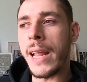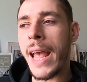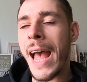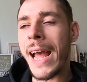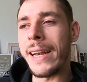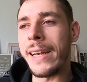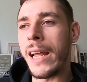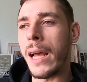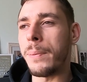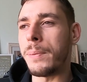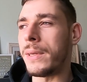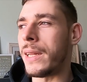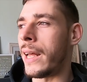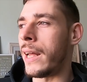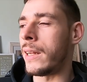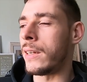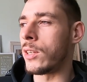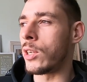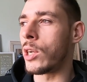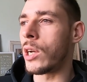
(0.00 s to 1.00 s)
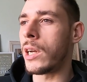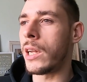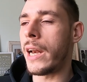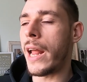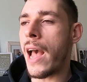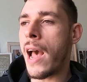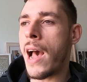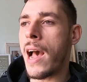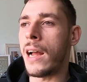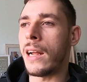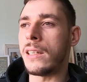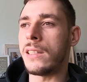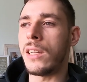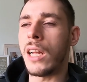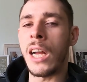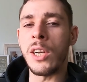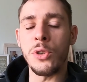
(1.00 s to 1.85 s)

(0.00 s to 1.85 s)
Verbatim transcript: adept and good at